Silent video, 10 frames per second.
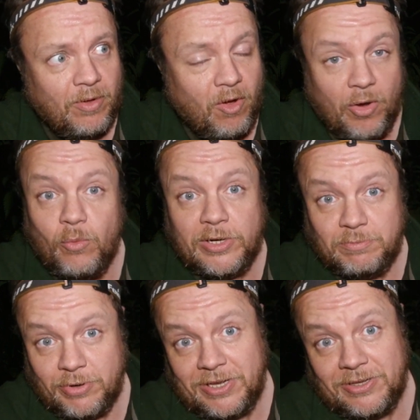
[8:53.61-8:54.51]
I always
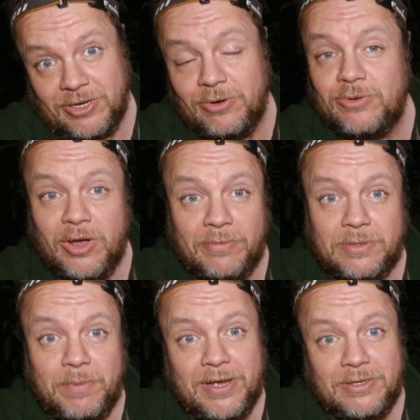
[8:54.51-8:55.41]
bring two types
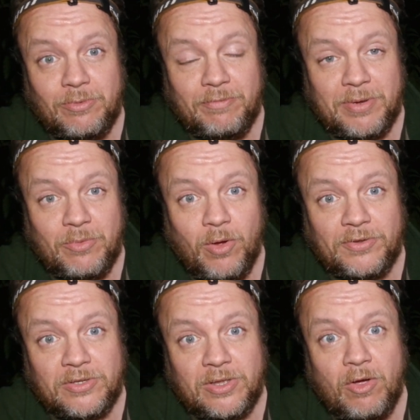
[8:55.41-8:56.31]
of baits with me,
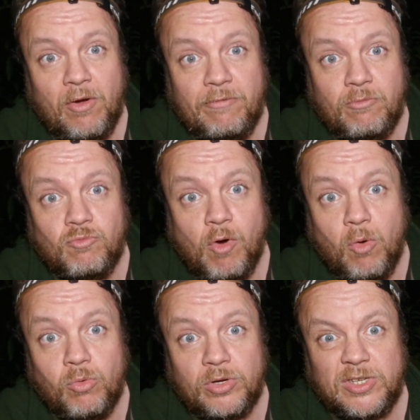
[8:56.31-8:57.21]
ones that I've
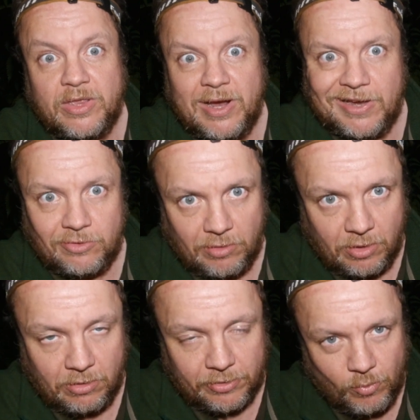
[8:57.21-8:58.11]
rolled so they're extra
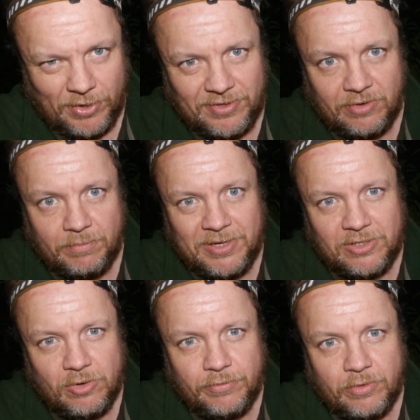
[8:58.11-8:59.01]
hard, and ones that are a bit
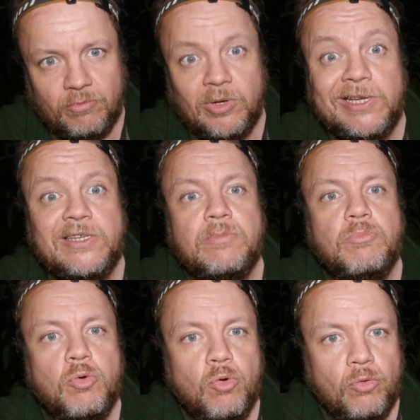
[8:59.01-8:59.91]
softer and release
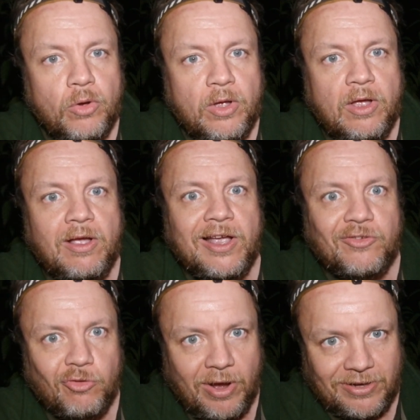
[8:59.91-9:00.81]
more
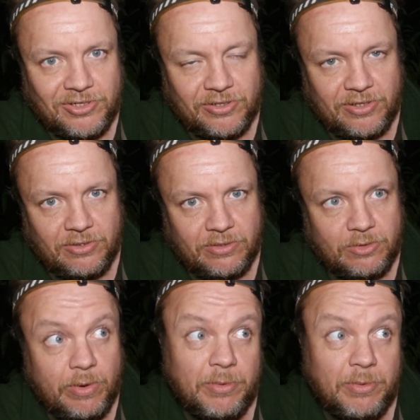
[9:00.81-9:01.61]
attraction into a swim.